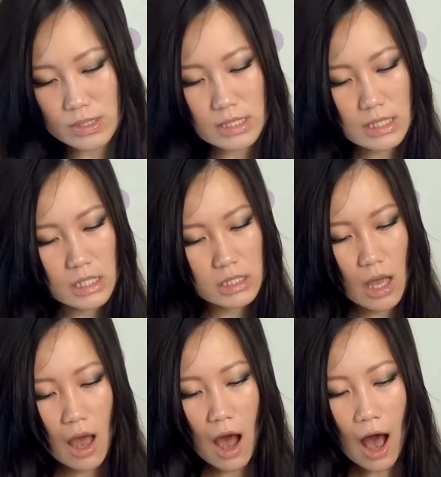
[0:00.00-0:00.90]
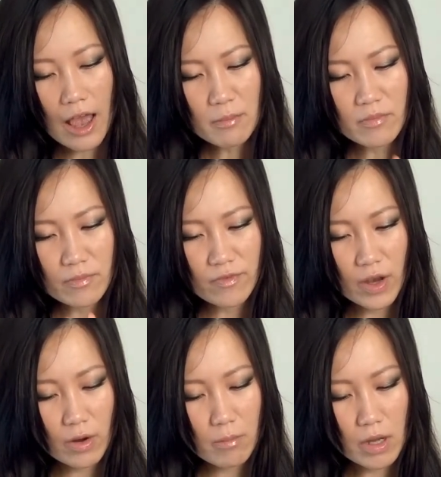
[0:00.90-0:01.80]
receipts. I'm
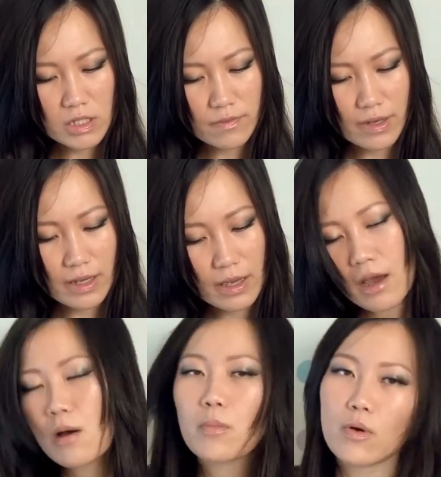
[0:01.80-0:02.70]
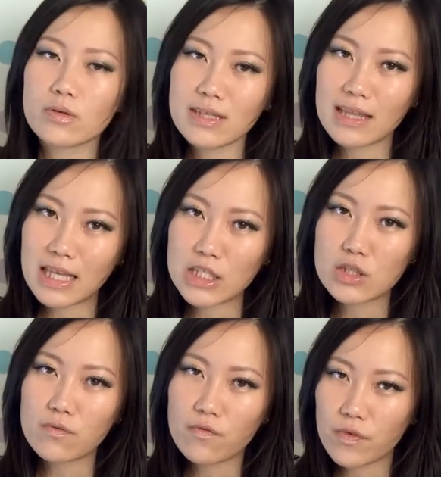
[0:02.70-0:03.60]
very much of a person that needs
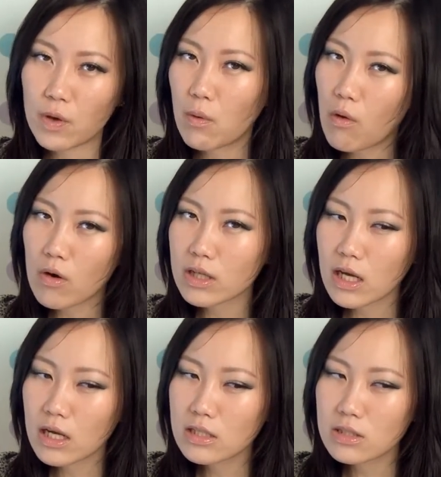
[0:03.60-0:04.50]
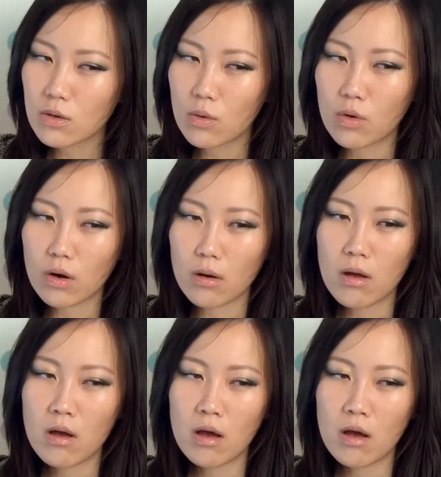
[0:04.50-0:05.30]
to feel organized or